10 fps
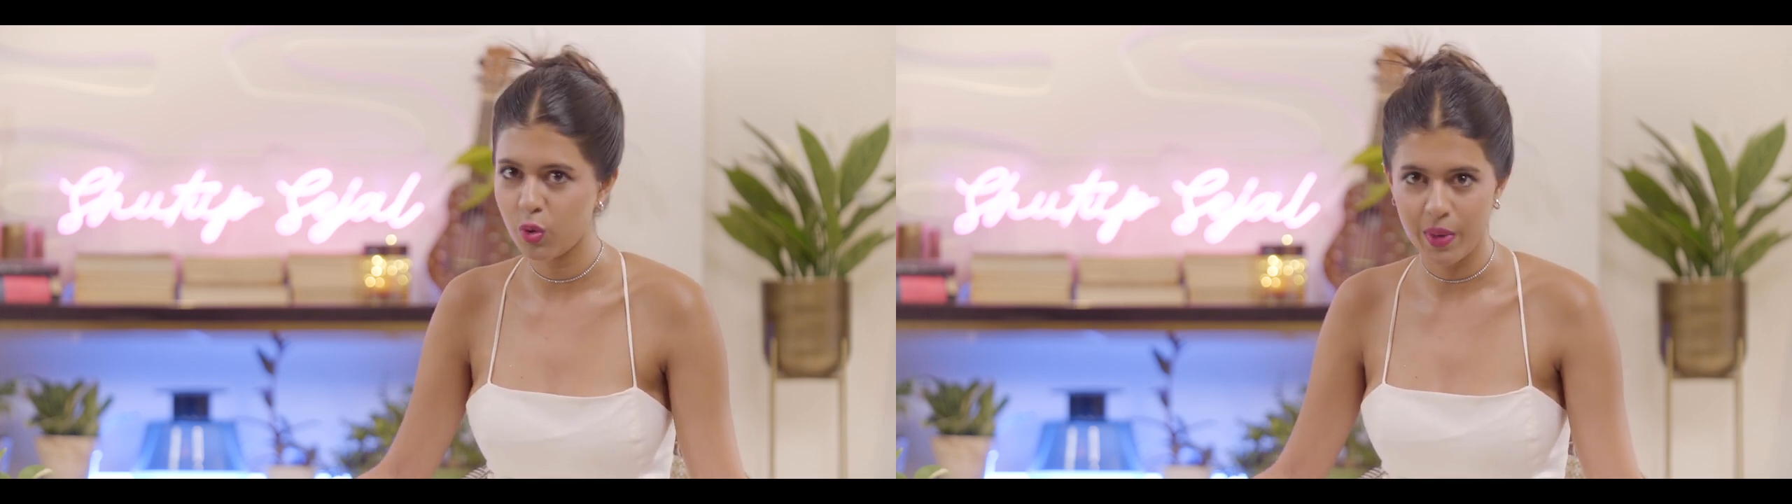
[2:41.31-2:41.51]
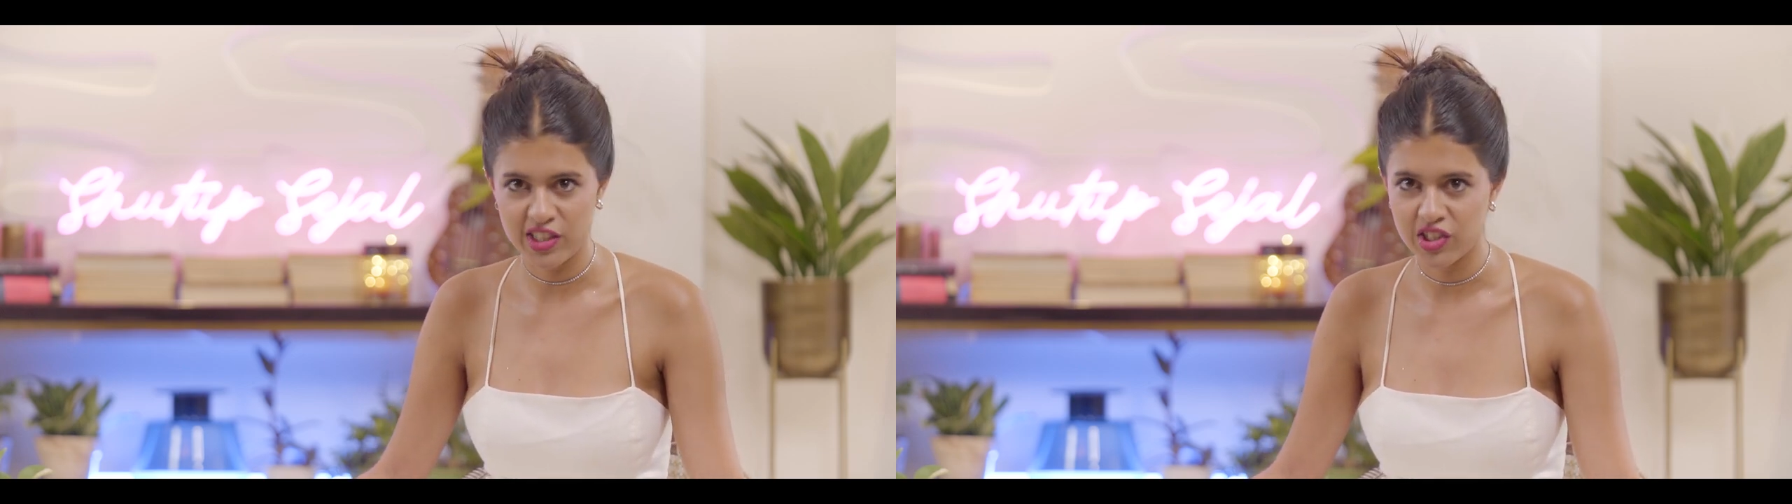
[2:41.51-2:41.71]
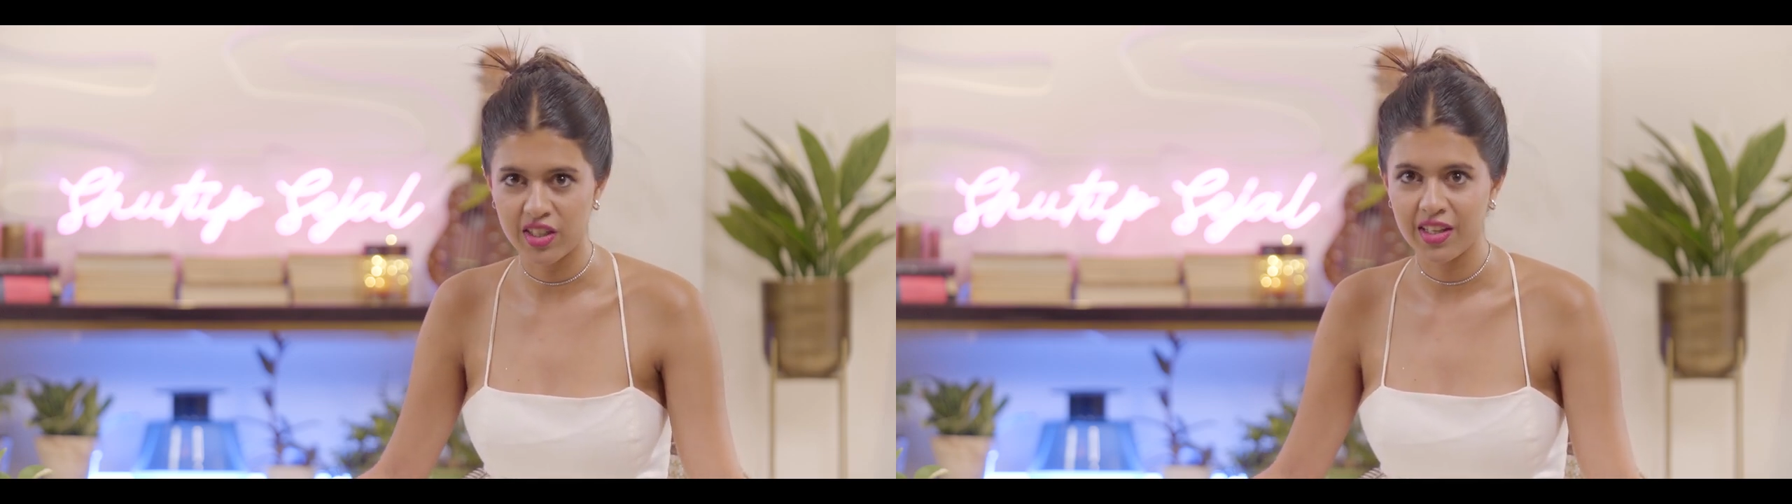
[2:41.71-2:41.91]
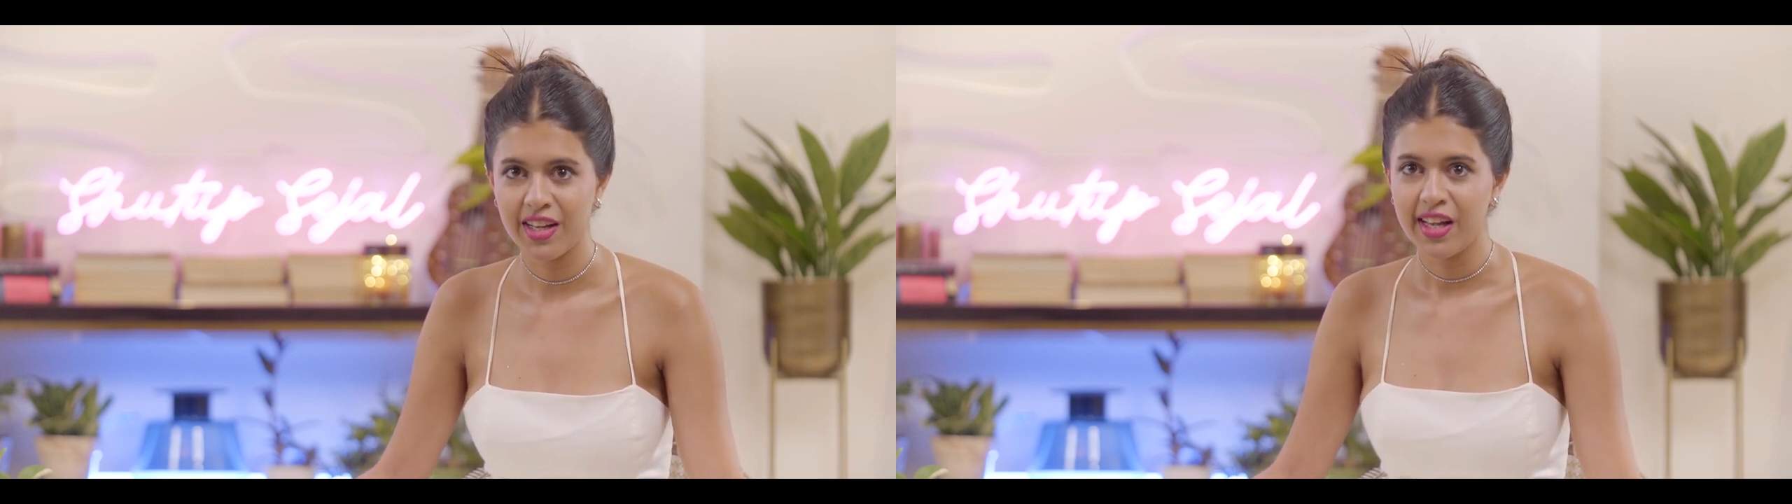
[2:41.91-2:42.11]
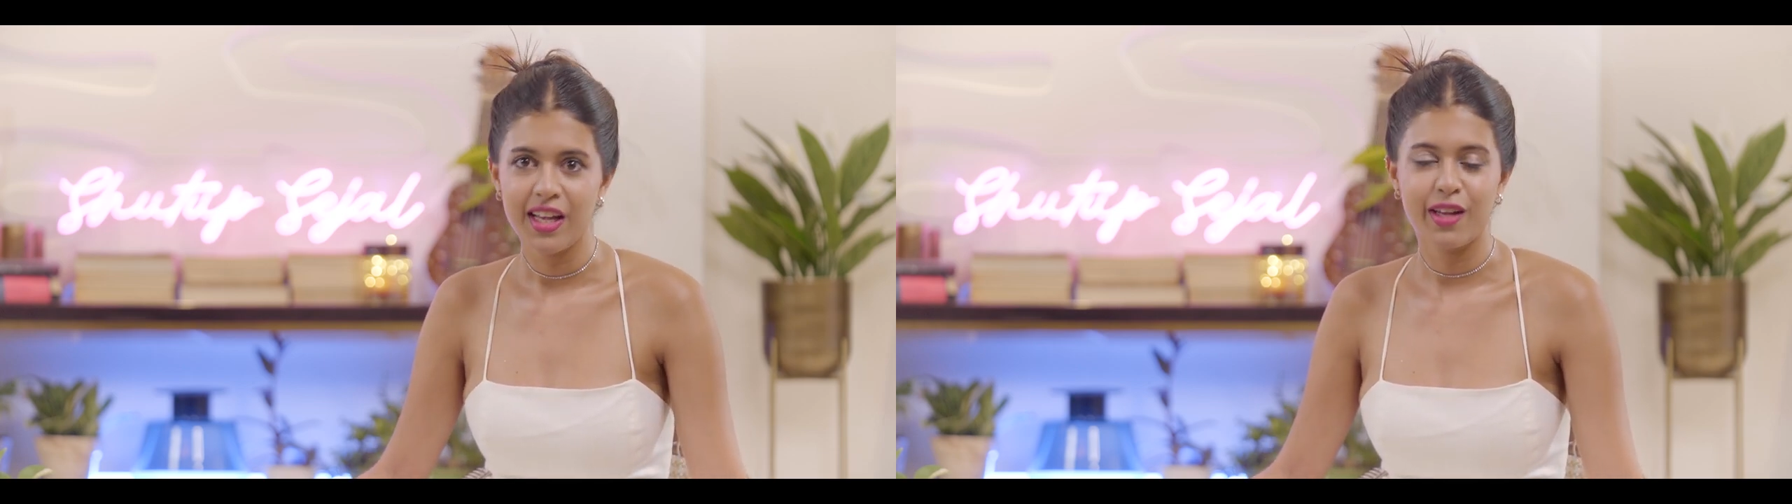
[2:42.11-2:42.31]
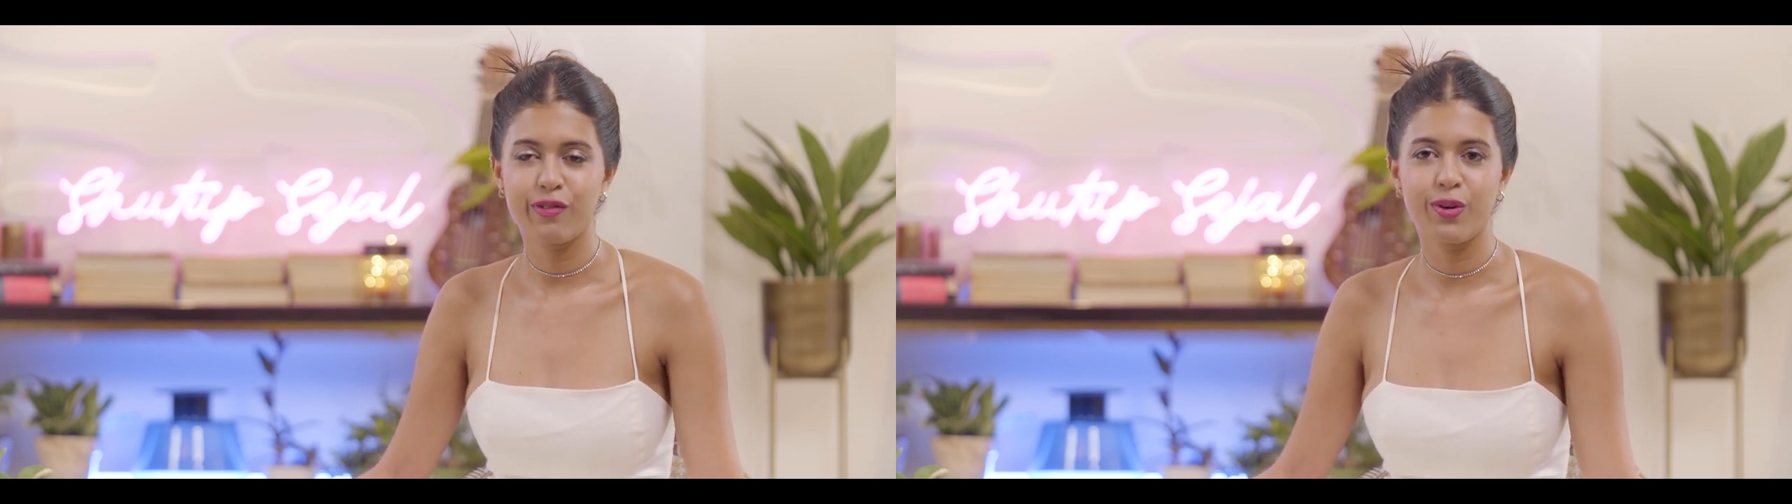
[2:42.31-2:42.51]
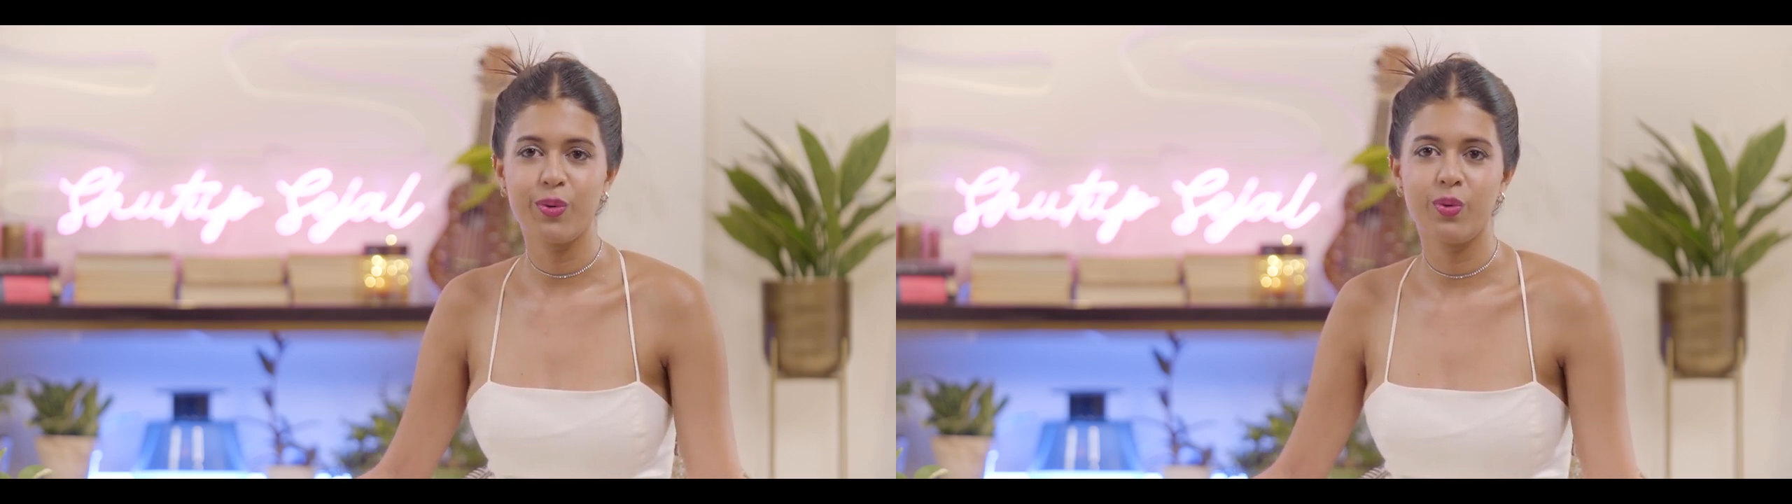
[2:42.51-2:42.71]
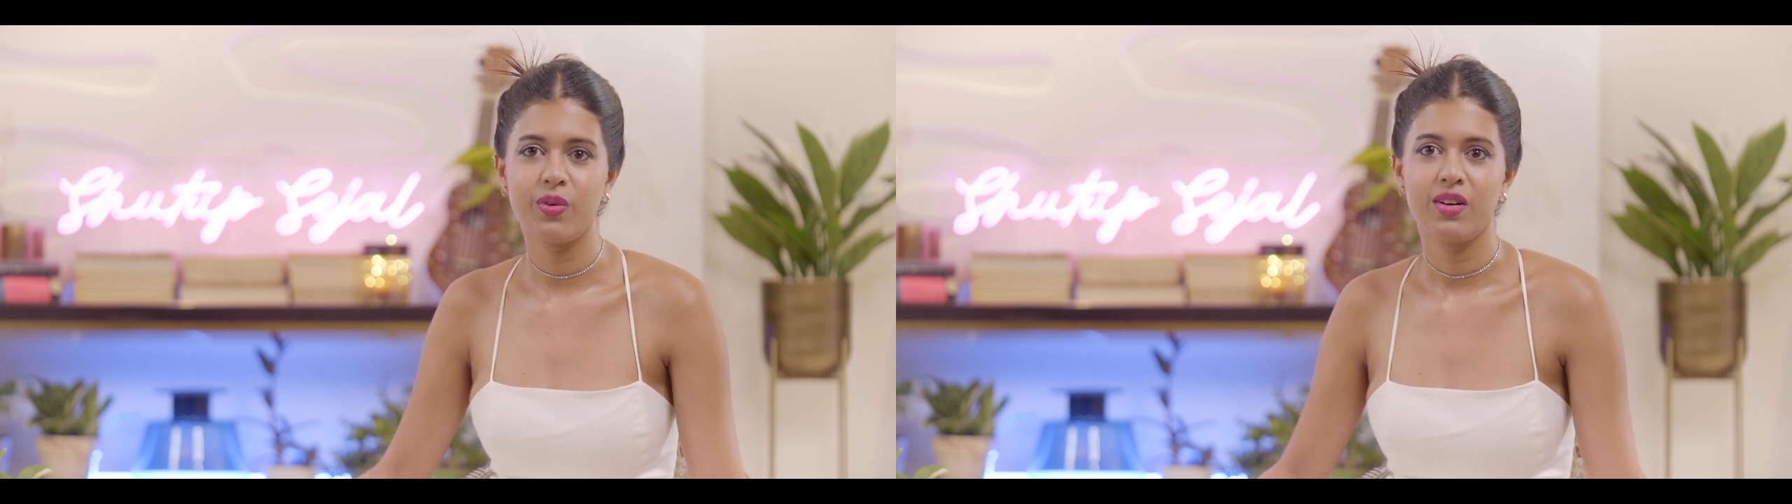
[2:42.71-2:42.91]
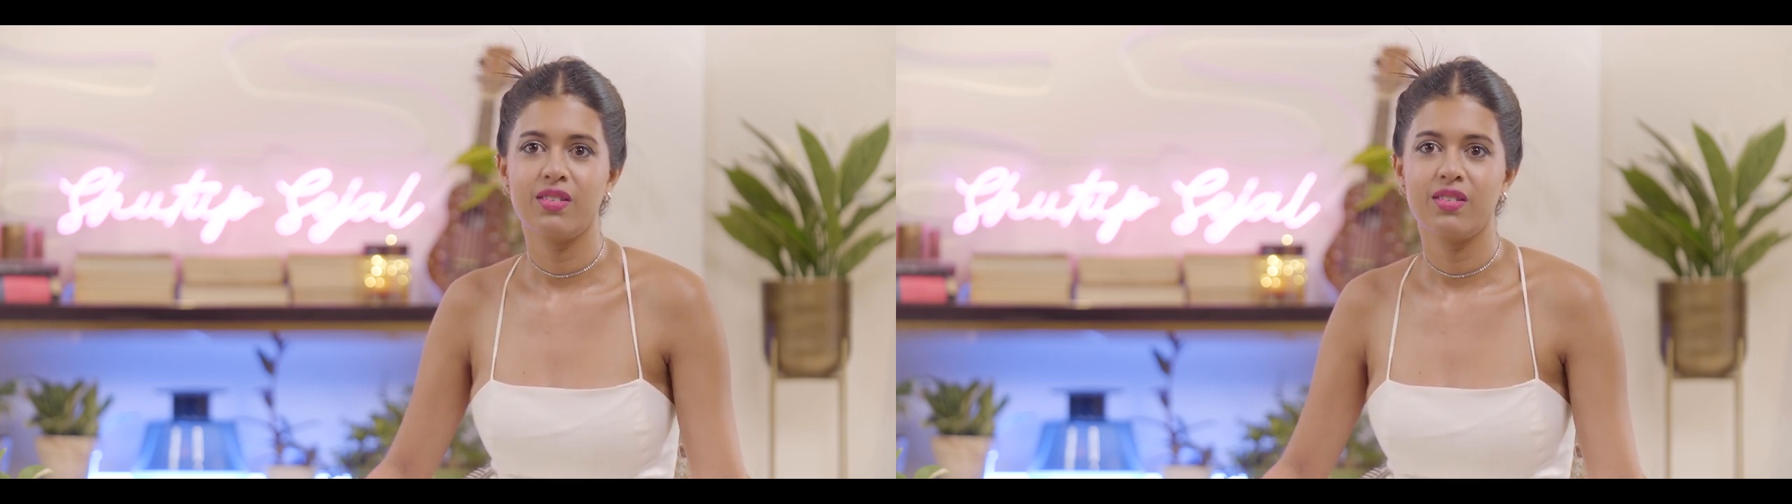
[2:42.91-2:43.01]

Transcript: question if you